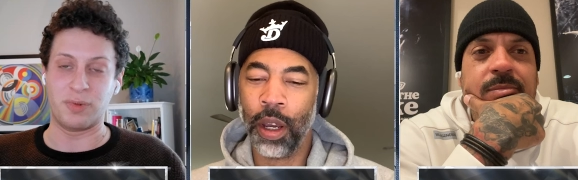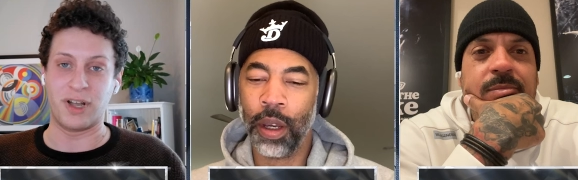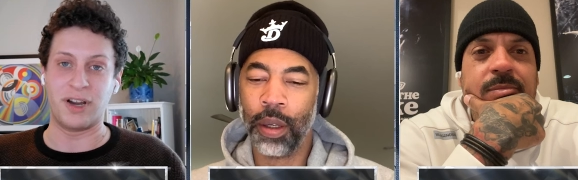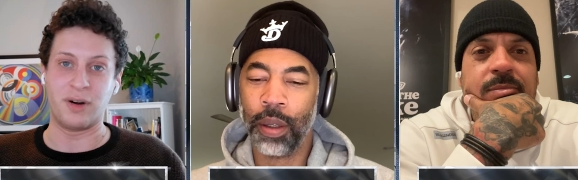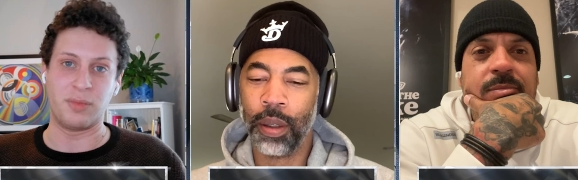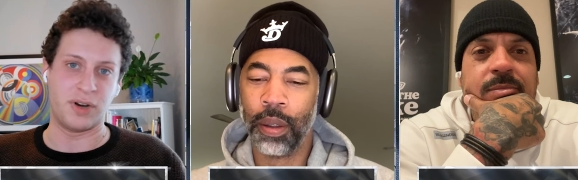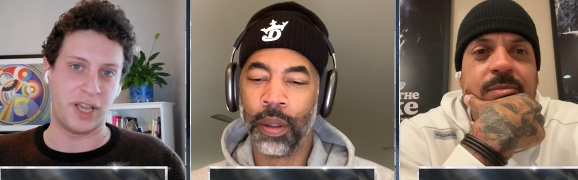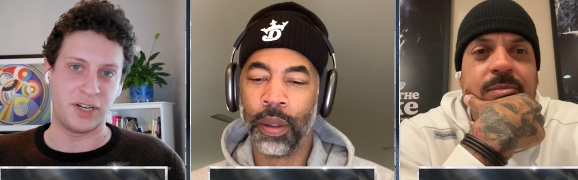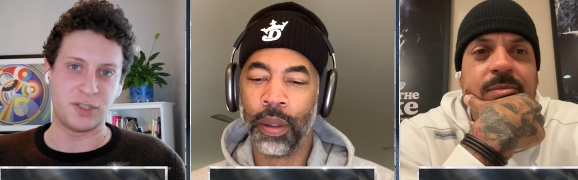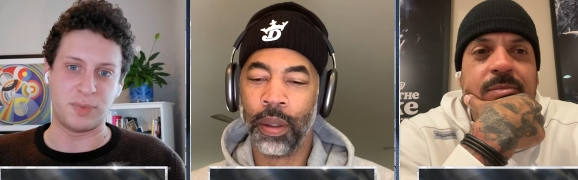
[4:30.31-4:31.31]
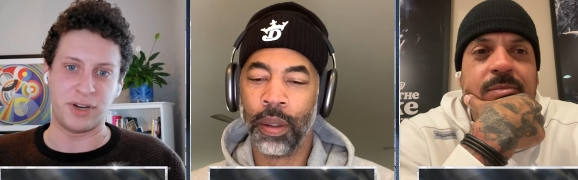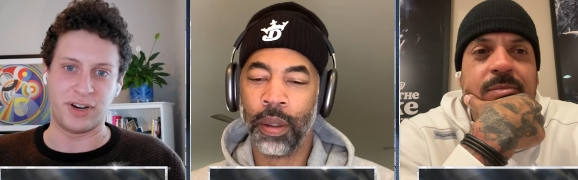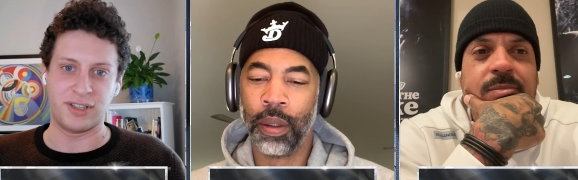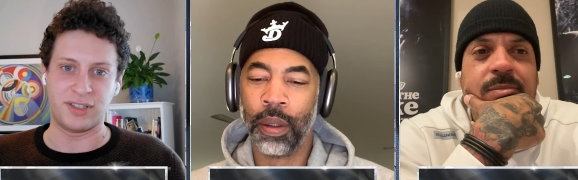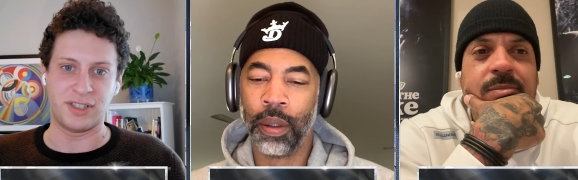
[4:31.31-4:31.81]
Speaker 1: Duh. player but
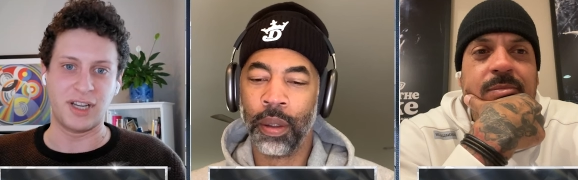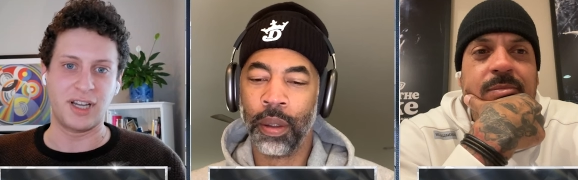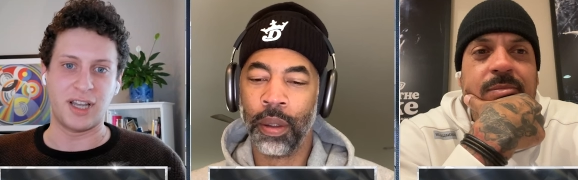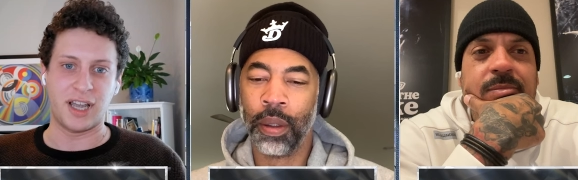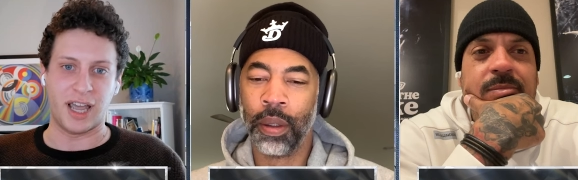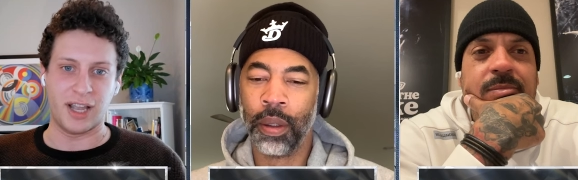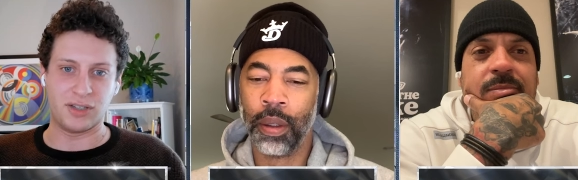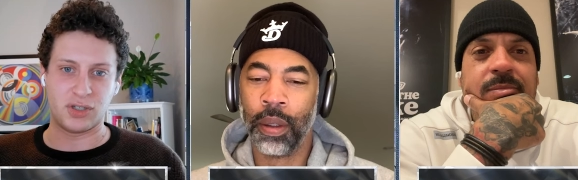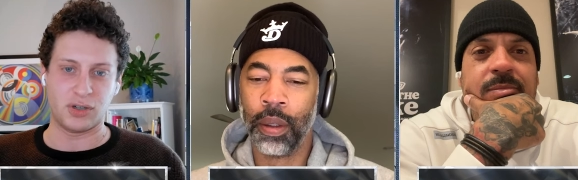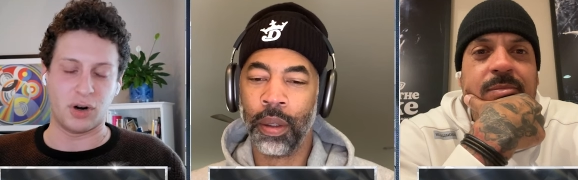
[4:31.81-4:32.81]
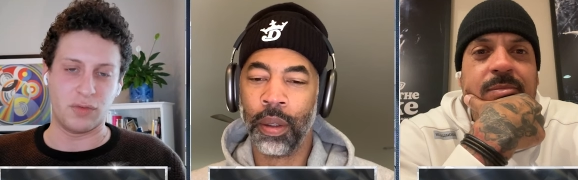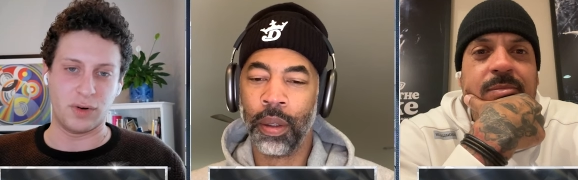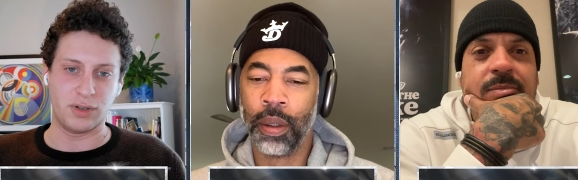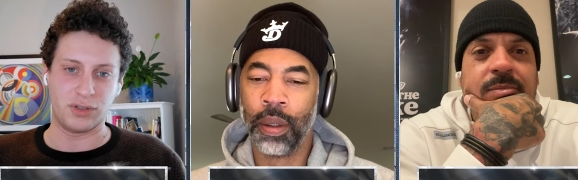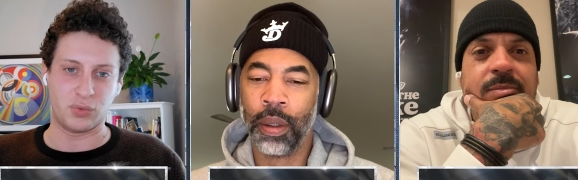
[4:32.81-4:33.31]
inexperienced. And
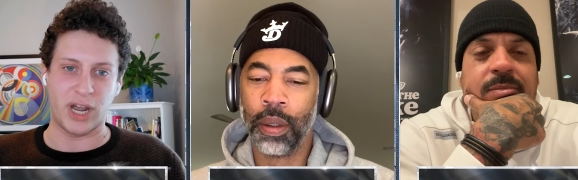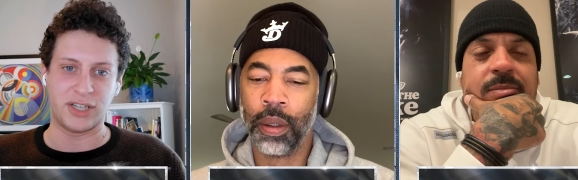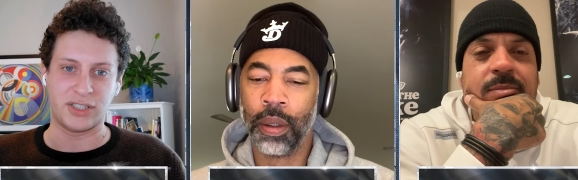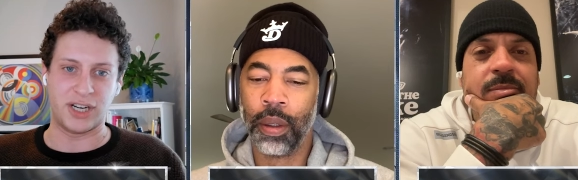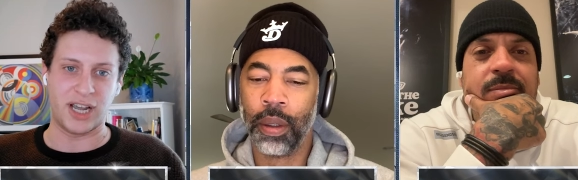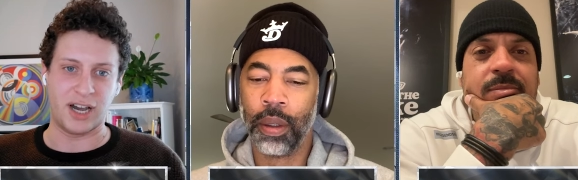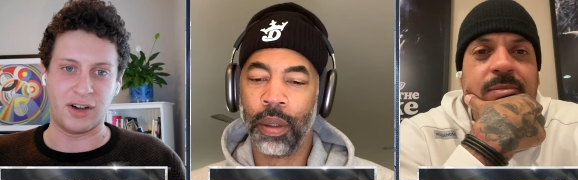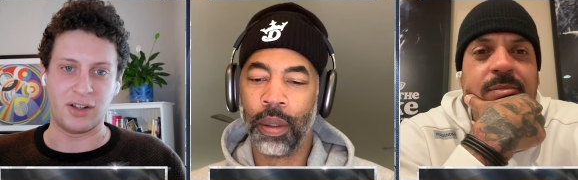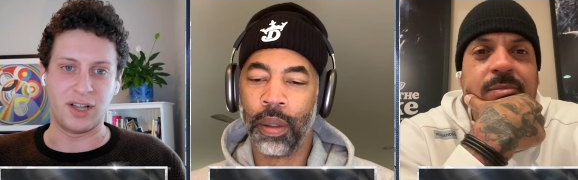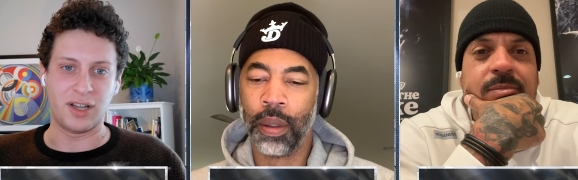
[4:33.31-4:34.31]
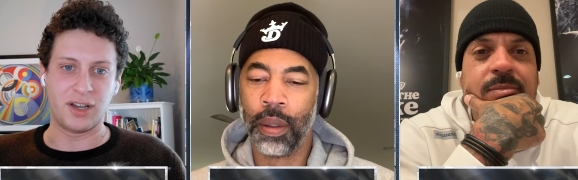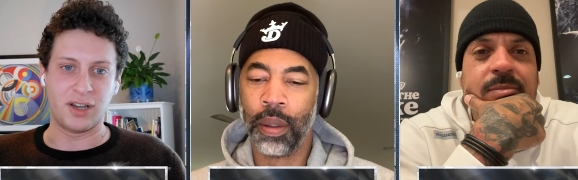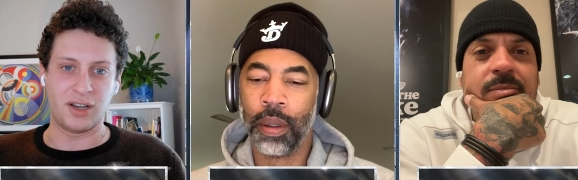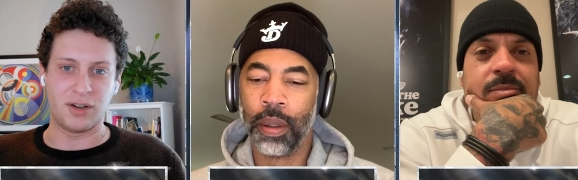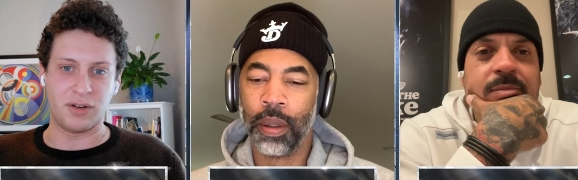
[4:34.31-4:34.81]
Sarver's rationale
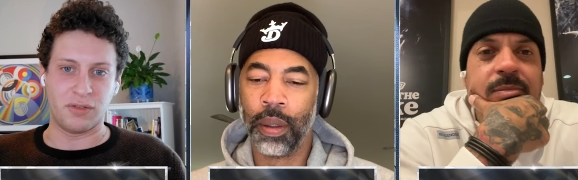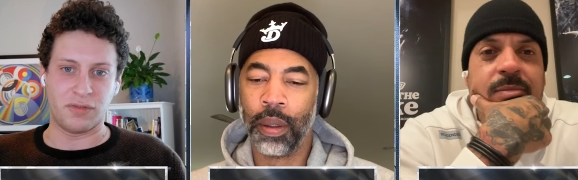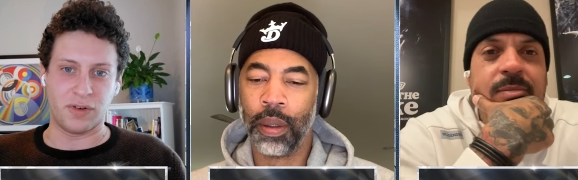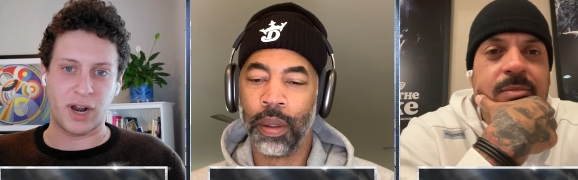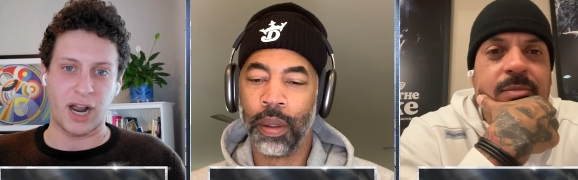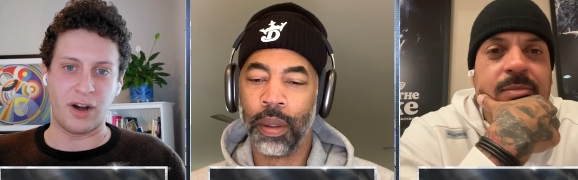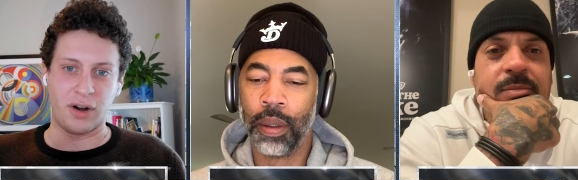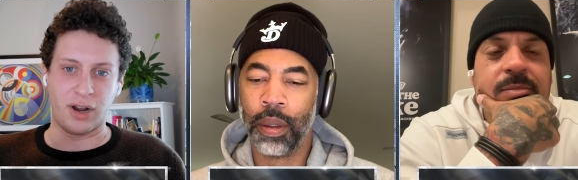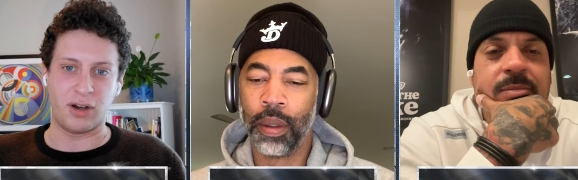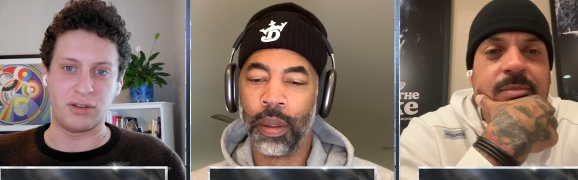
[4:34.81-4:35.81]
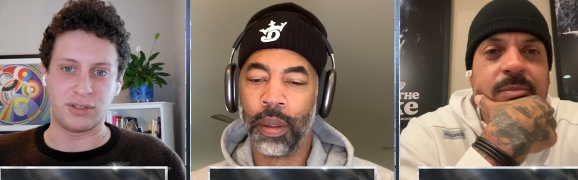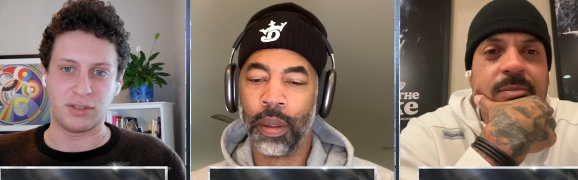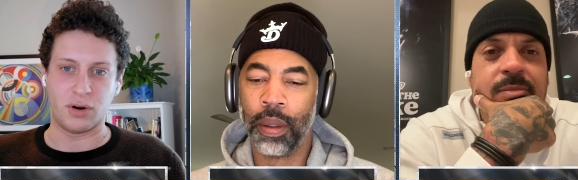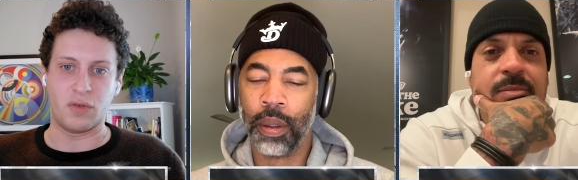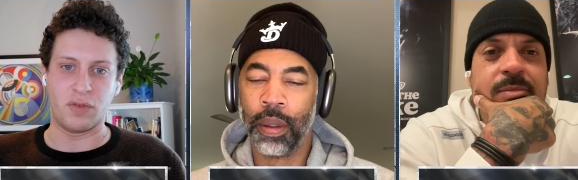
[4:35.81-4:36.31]
for hiring
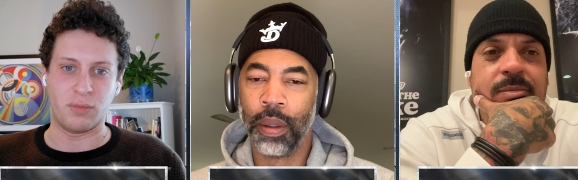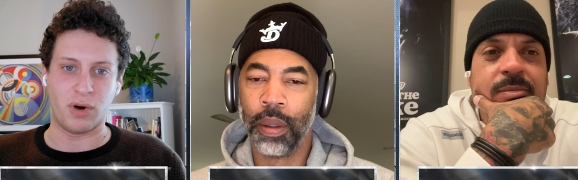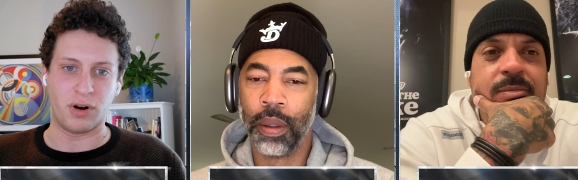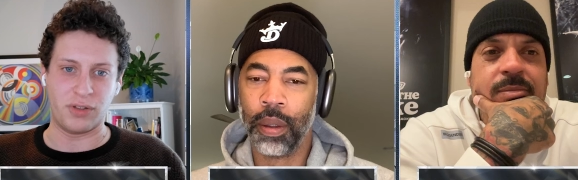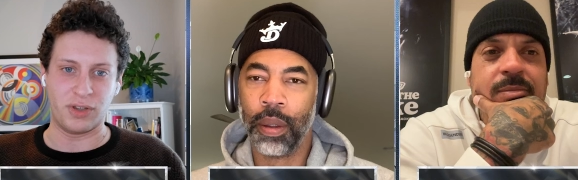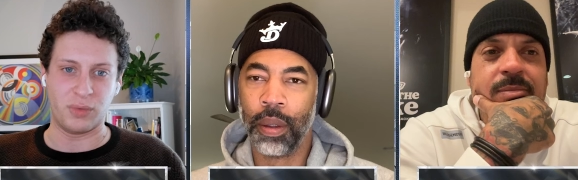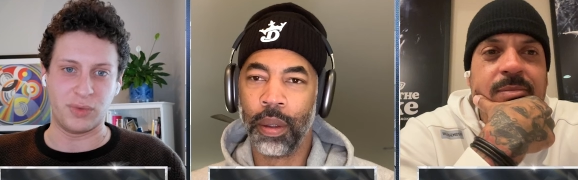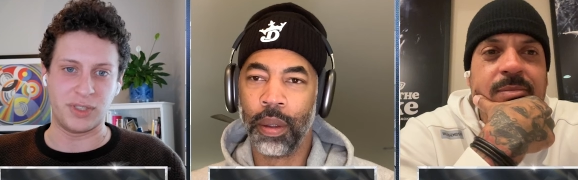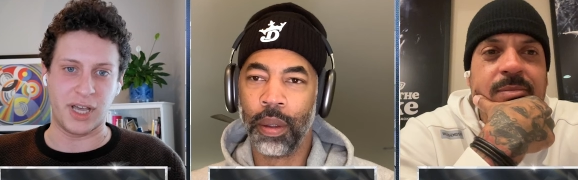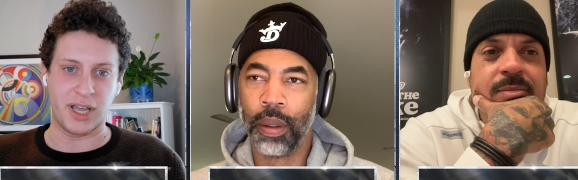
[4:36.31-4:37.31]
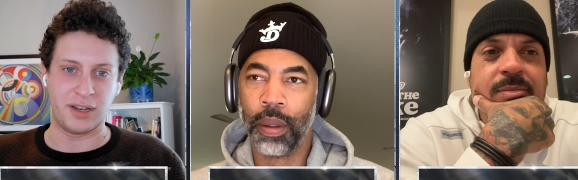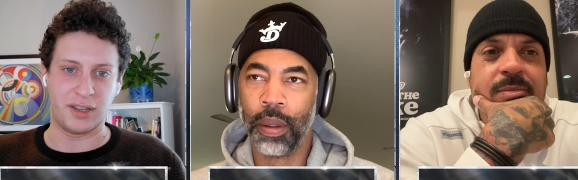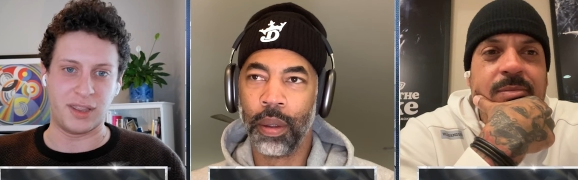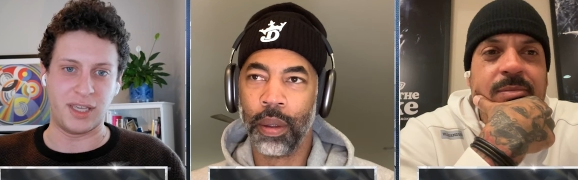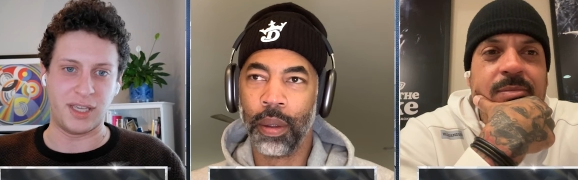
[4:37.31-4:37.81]
Hunter over Majerle was that
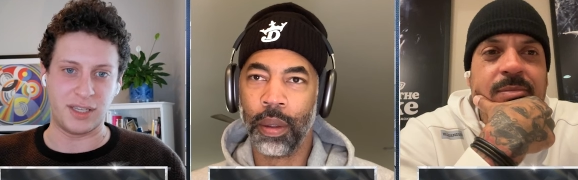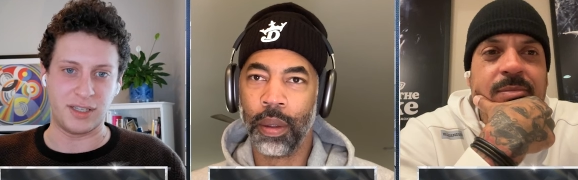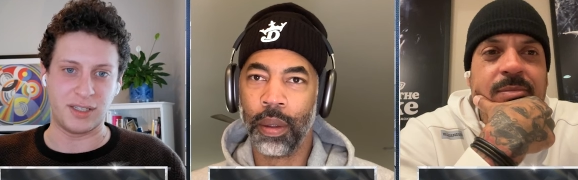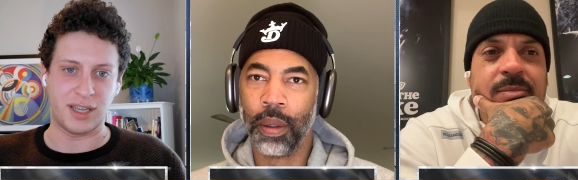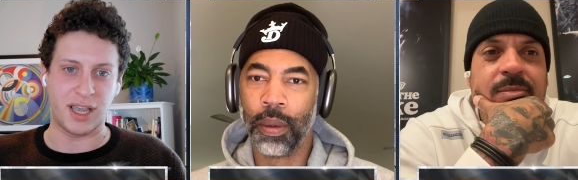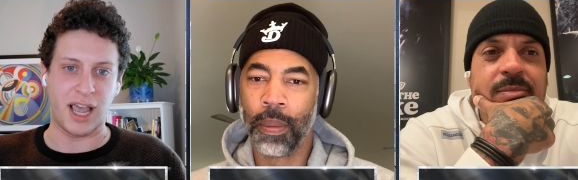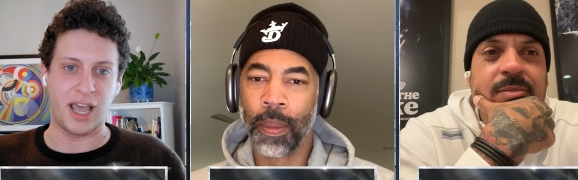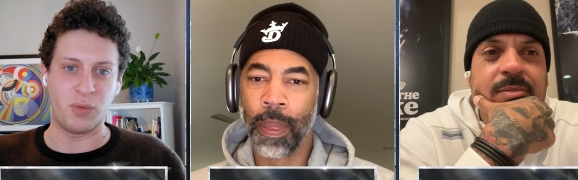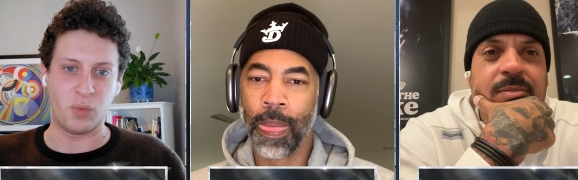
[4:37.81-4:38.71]
these N